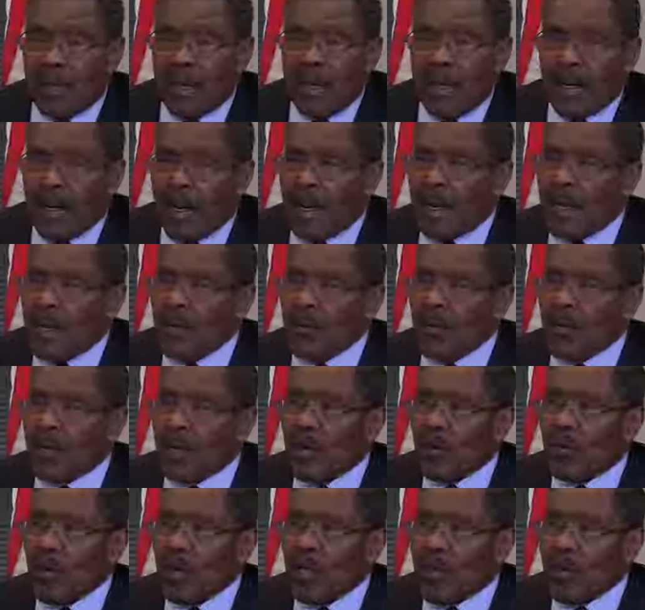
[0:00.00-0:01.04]
And I didn't
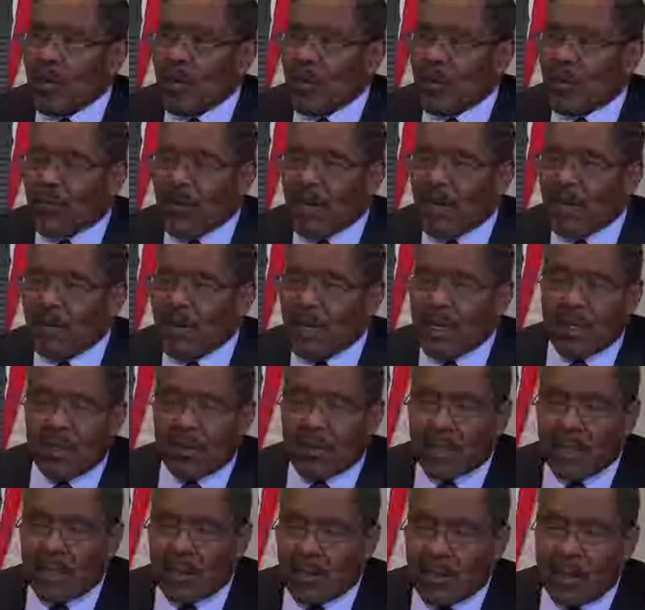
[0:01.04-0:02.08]
look at where they were from. I
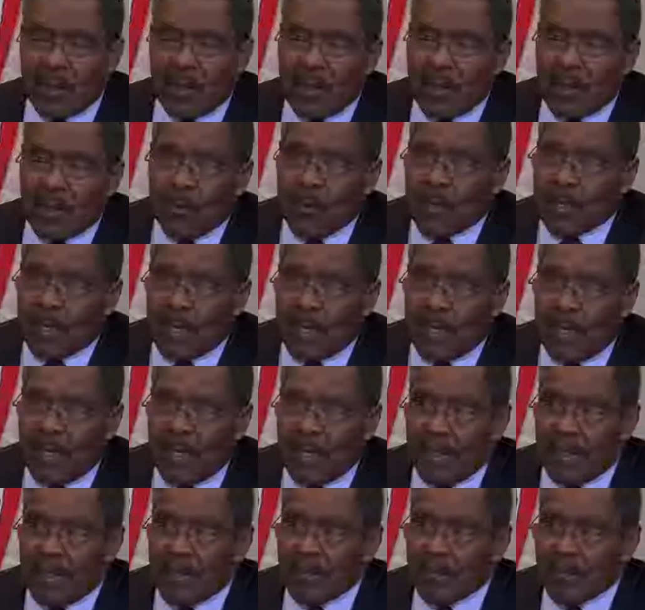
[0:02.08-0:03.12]
looked at what they
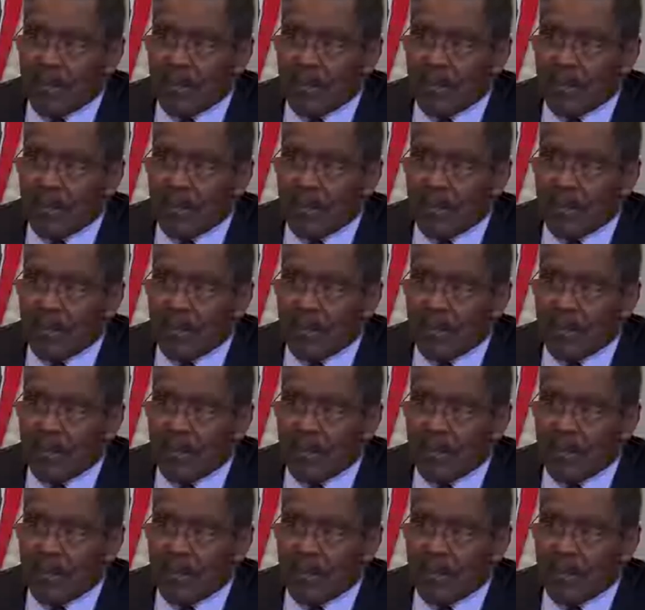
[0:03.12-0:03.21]
did.